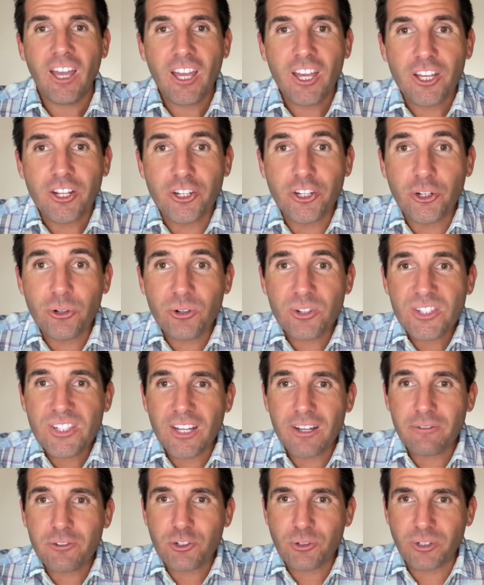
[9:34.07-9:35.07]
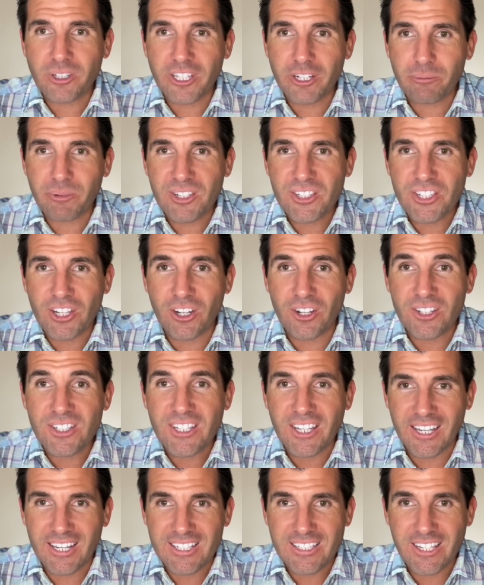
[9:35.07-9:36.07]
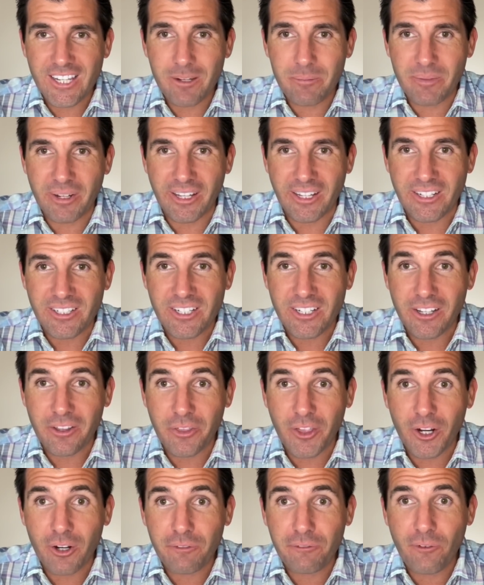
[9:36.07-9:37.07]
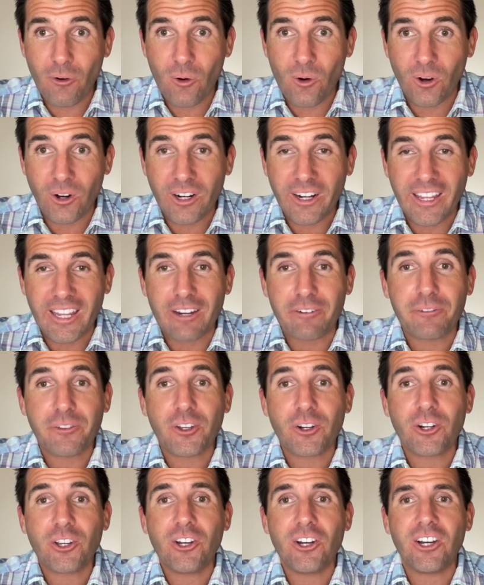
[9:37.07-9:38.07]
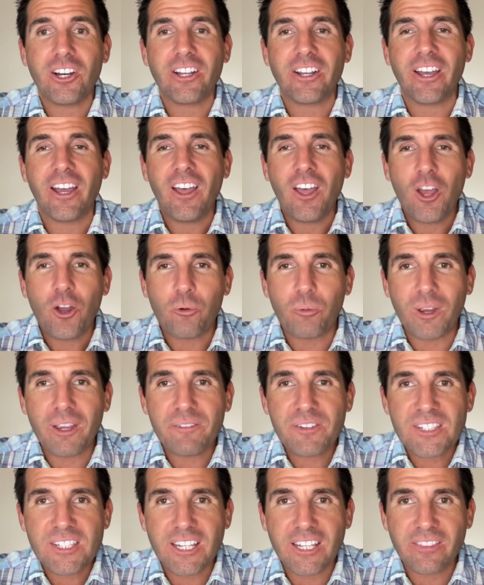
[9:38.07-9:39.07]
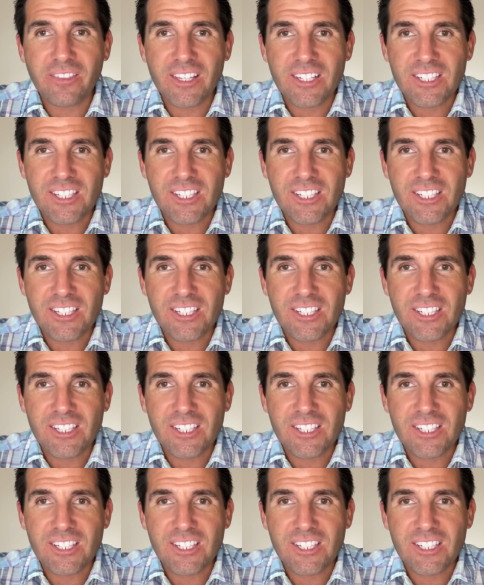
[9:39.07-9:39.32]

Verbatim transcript: News of drilling results is imminent. Therefore, if they're good, we've seen this